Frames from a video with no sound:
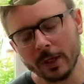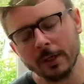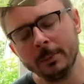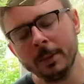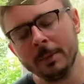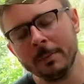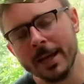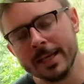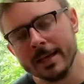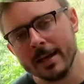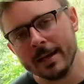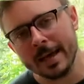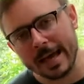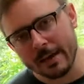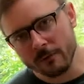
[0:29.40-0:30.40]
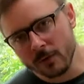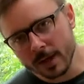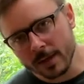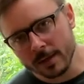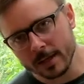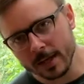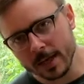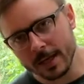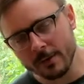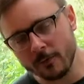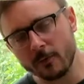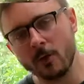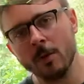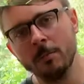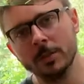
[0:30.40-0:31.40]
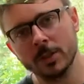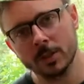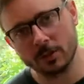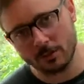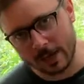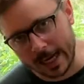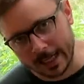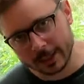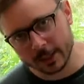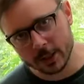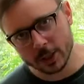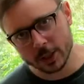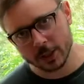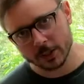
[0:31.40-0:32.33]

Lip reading: going to be making everything from scratch.